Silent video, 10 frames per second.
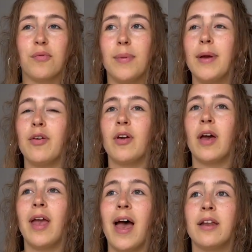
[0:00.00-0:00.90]
me because I
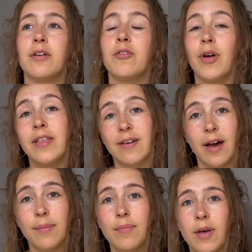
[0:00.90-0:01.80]
had a great
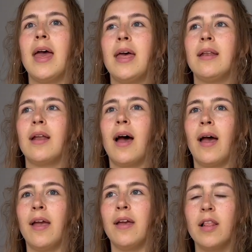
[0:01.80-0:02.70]
time and
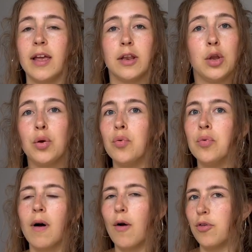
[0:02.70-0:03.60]
I like
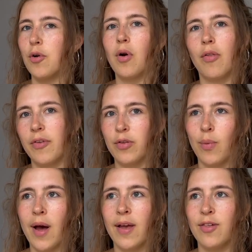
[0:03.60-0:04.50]
knew also
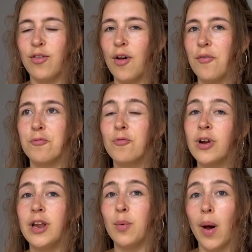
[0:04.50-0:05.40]
content-wise stuff
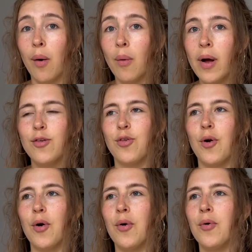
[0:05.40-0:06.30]
really well.
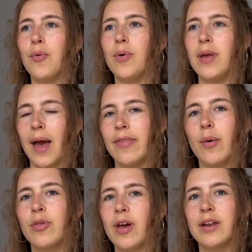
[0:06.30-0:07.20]
So yeah, that
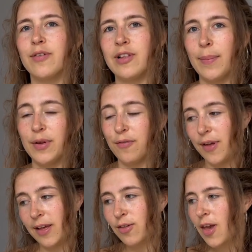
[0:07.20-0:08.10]
was kind of a slap in the
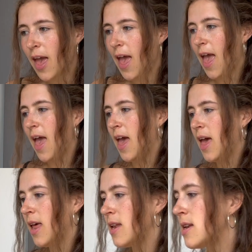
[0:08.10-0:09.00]
face.
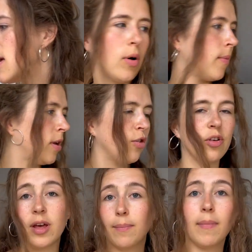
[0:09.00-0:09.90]
And I'm gonna just
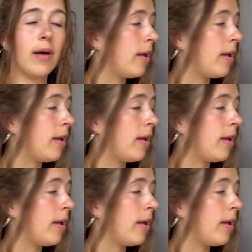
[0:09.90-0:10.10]
get my